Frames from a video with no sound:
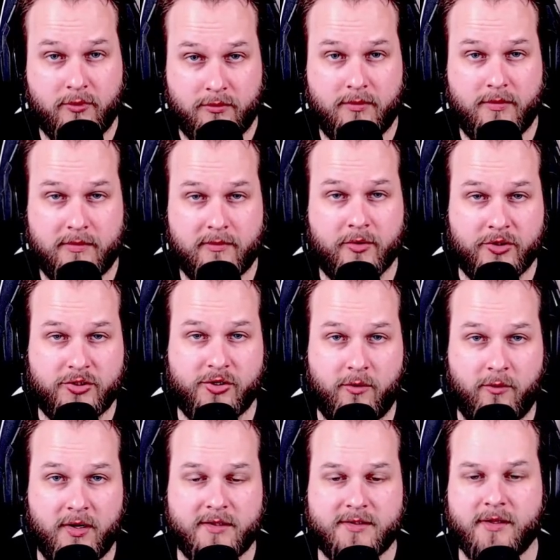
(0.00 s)
going to show you
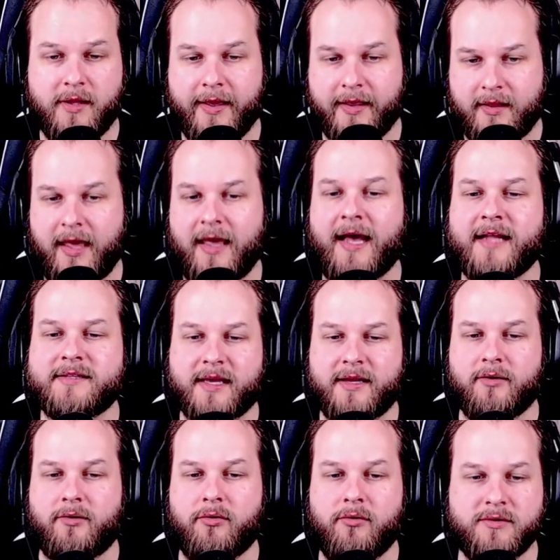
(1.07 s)
what it's like. Hey, that's kind
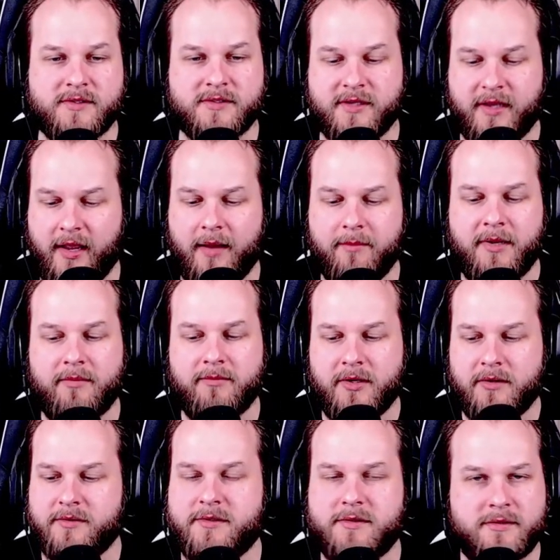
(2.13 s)
of cool. It's just like, yep, no,
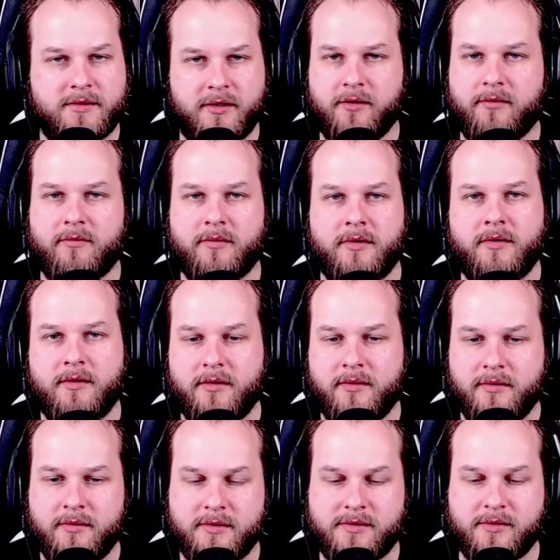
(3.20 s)
this is, you know,
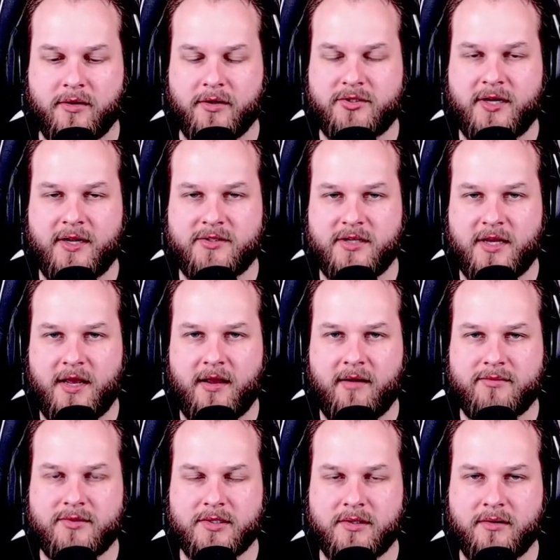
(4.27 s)
this is the only chance you
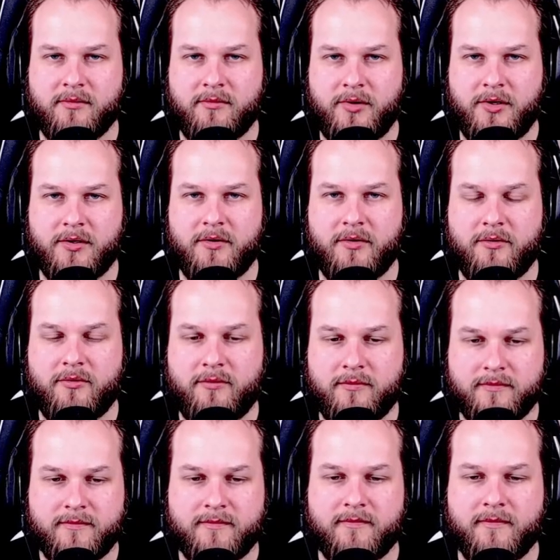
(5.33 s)
have, so what are you going to do?
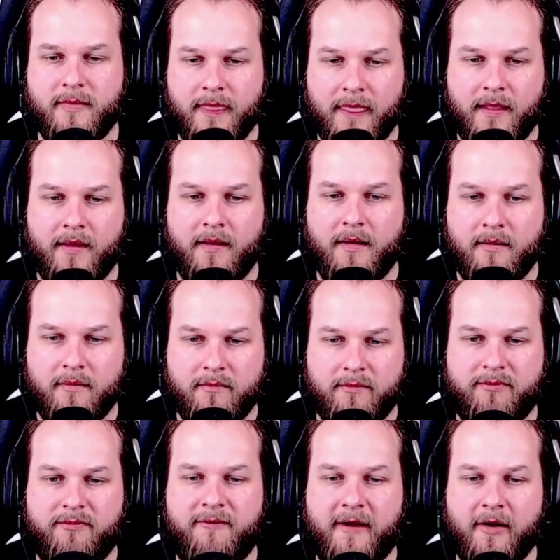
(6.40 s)

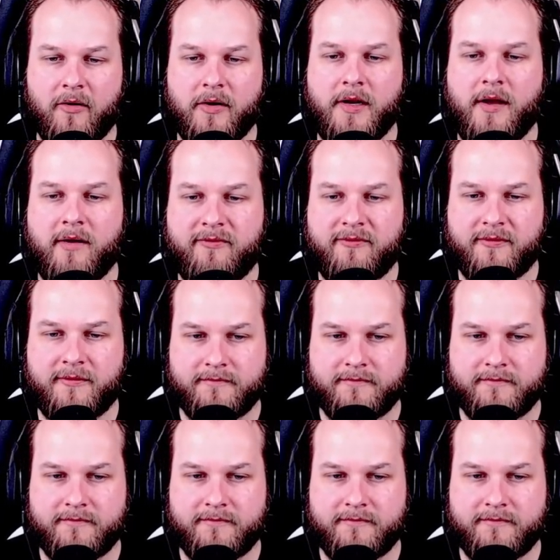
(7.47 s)
Fair enough.